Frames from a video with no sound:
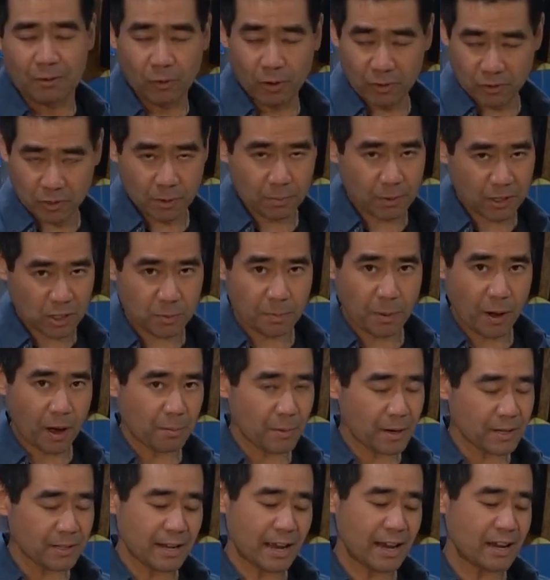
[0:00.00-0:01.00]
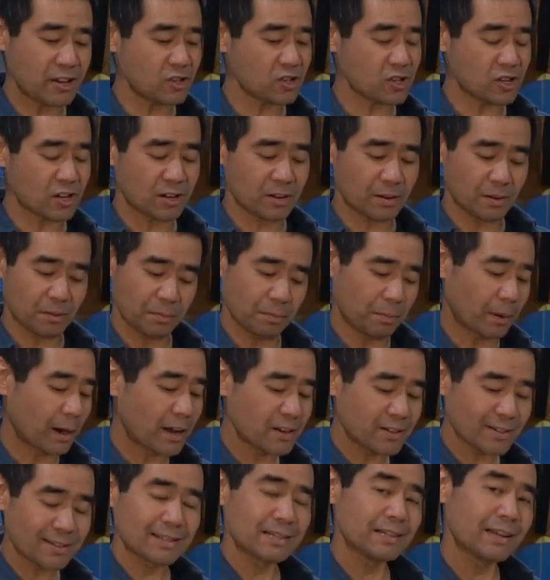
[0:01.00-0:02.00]
With some experimentation, but I
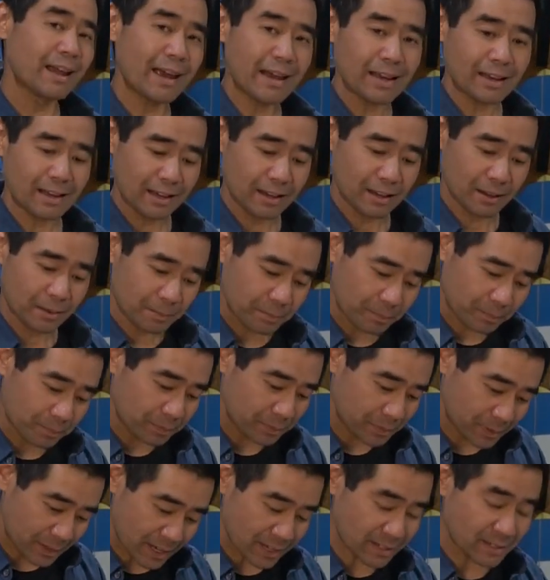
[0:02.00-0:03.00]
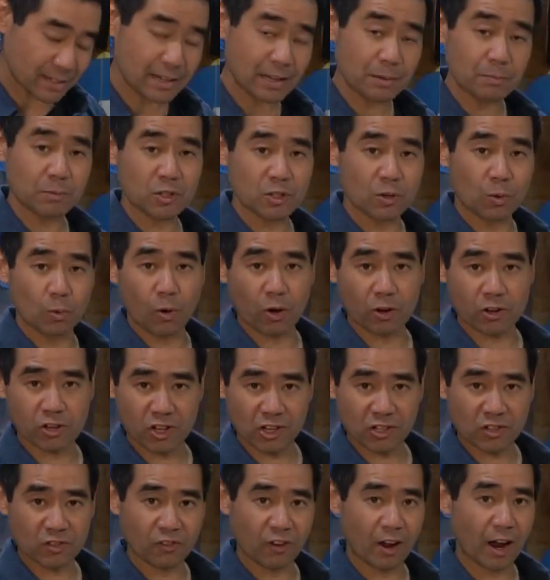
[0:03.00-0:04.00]
just like this seems to work
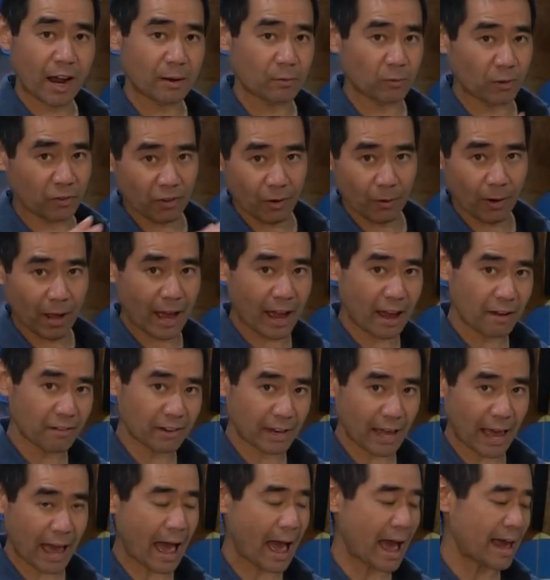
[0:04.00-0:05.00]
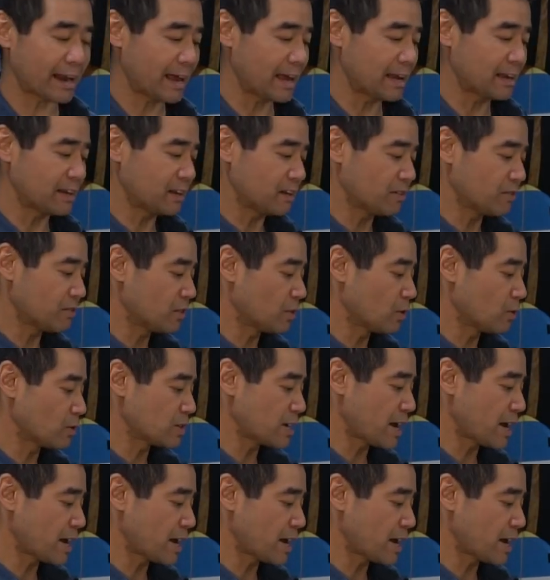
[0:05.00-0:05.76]
just fine without having to add any of those